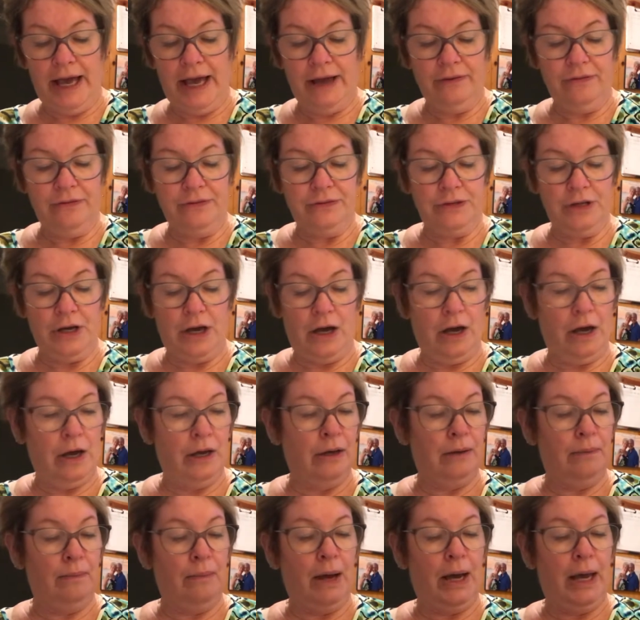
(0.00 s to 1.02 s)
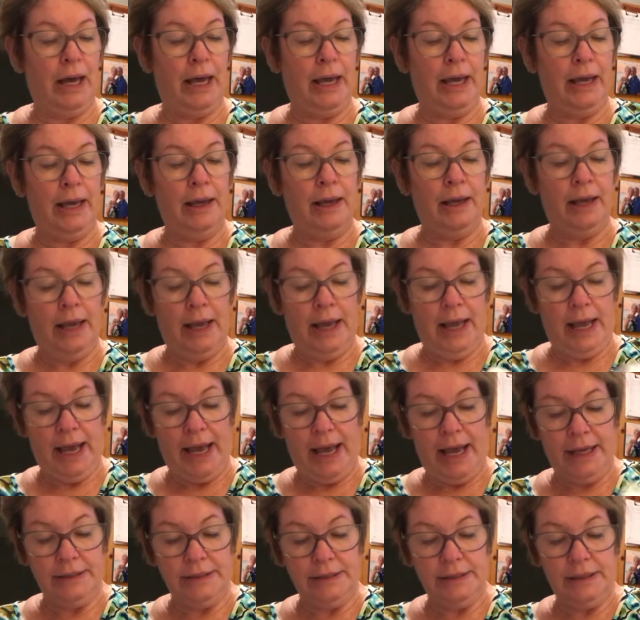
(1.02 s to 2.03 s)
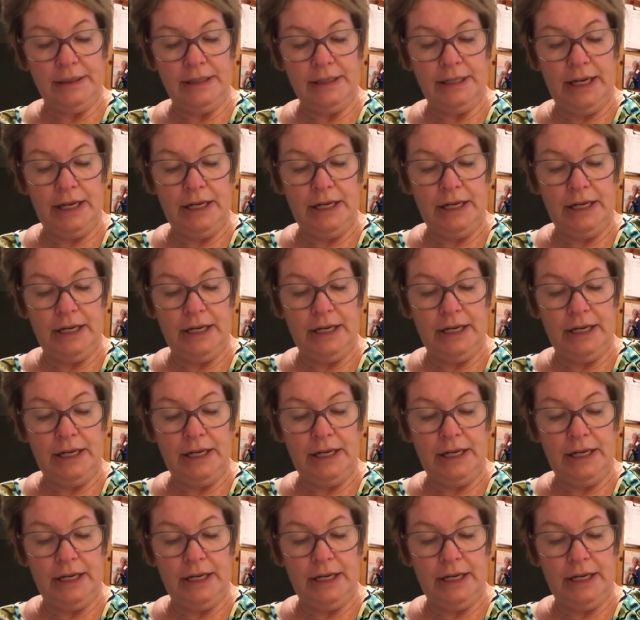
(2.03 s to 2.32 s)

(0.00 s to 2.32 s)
color left on my